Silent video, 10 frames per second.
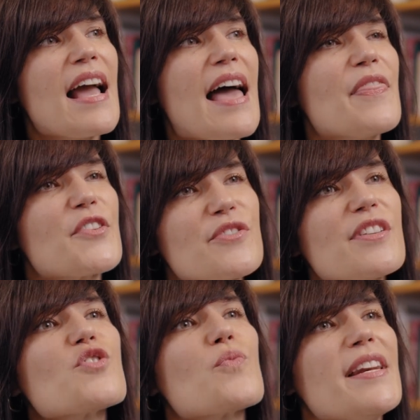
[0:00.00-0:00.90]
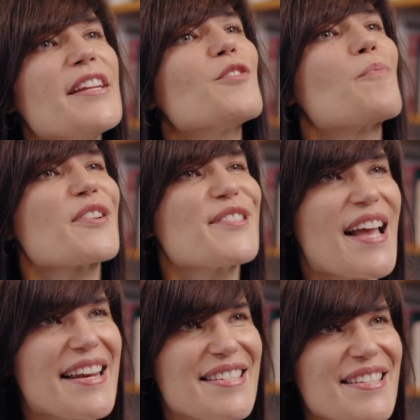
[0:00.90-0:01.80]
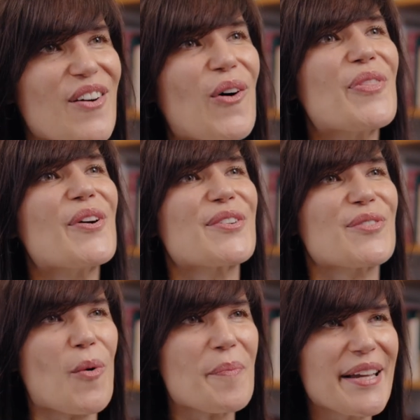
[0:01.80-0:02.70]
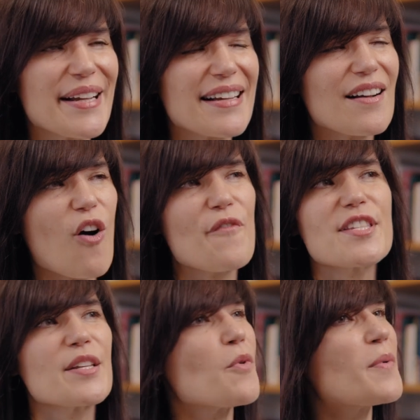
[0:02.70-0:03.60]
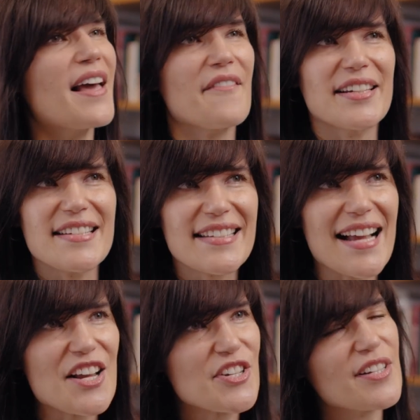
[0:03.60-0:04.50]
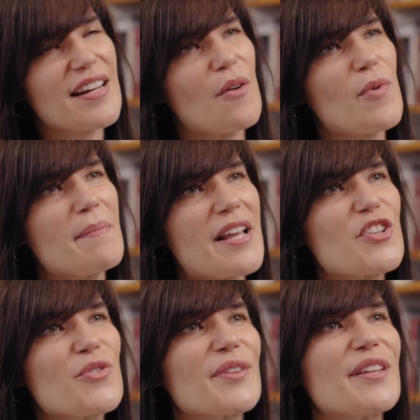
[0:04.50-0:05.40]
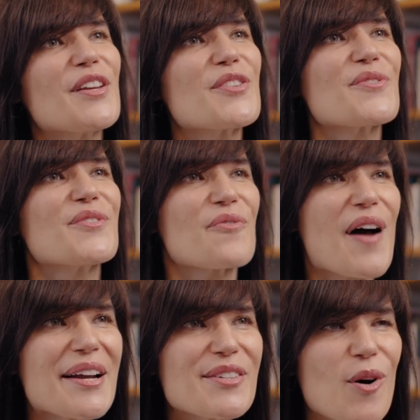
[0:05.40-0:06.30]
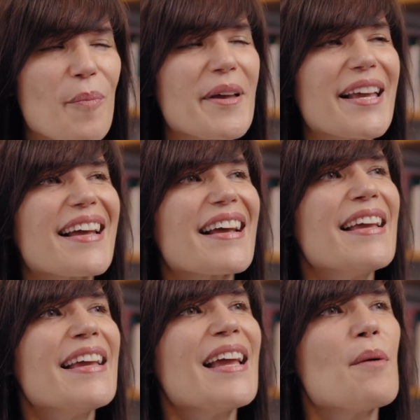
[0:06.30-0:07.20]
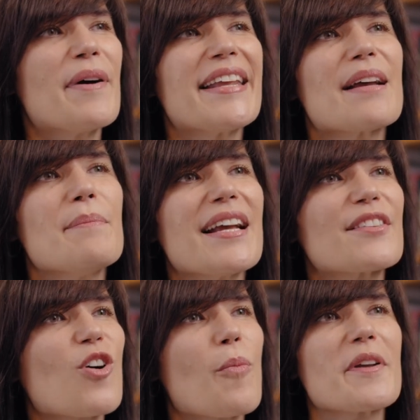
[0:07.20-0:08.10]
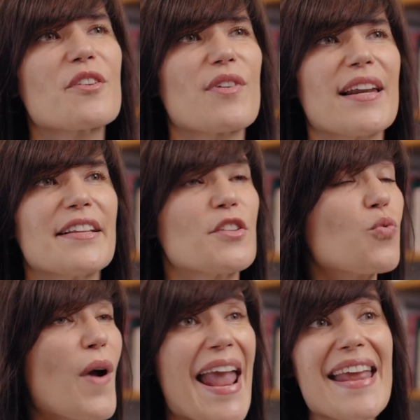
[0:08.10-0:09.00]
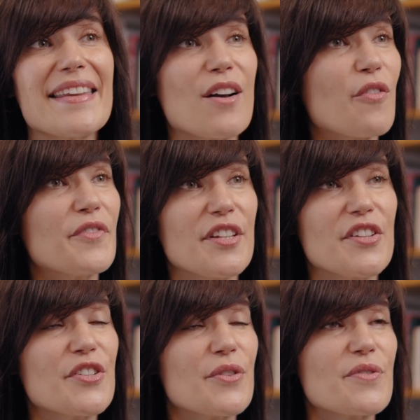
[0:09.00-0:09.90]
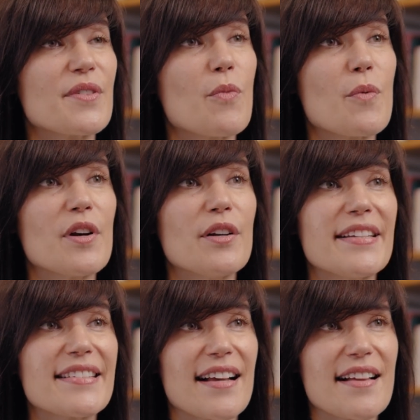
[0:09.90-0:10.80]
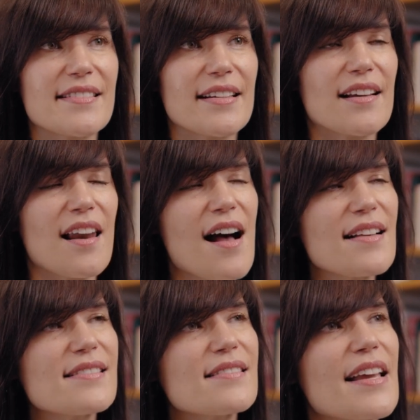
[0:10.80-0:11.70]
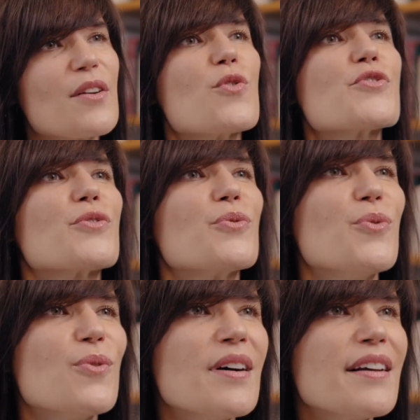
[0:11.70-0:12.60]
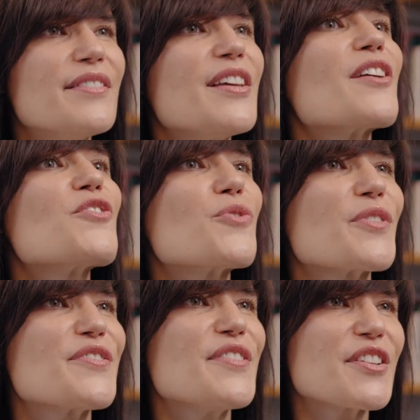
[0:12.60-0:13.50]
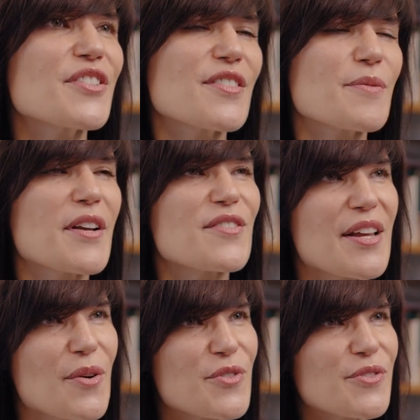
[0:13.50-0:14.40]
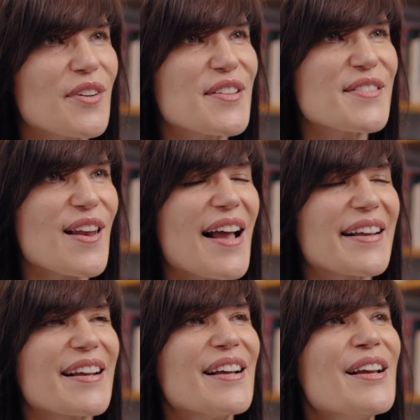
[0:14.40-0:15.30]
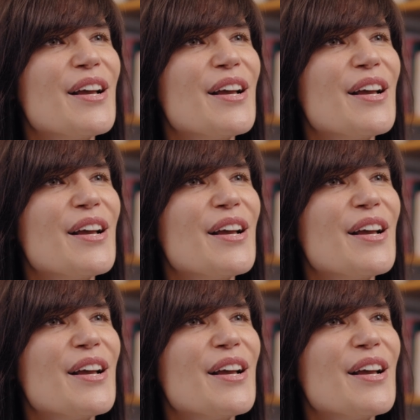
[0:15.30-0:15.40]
And the students will need to present on their topic. Obviously, we will have a discussion. I will make sure that they choose the right topic. But it can be a topic related to any of the issues that we will discuss in class, and also to their jurisdictions, because I know students like